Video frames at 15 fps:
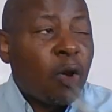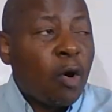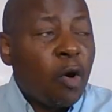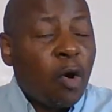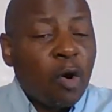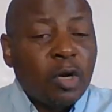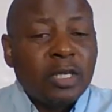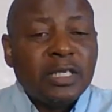
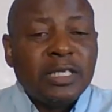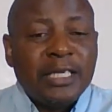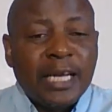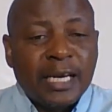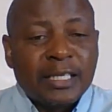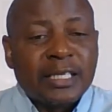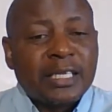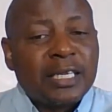God
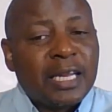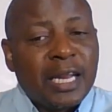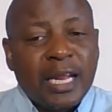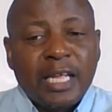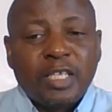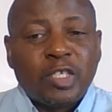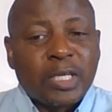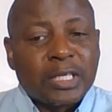doesn't
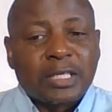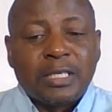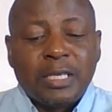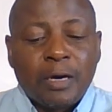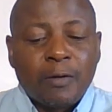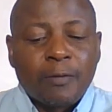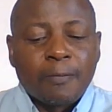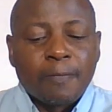let us
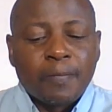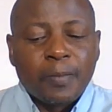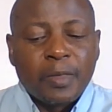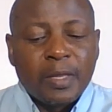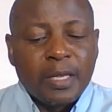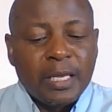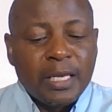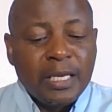down.
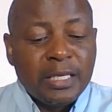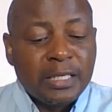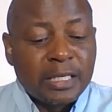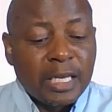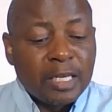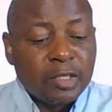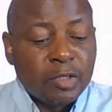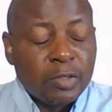He
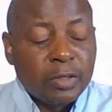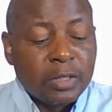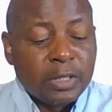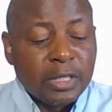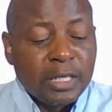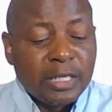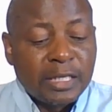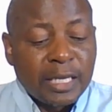
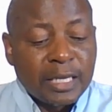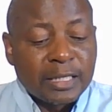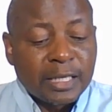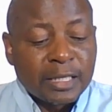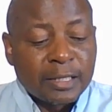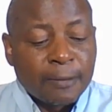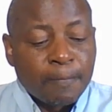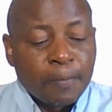tells, he tells
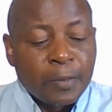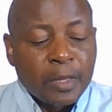us,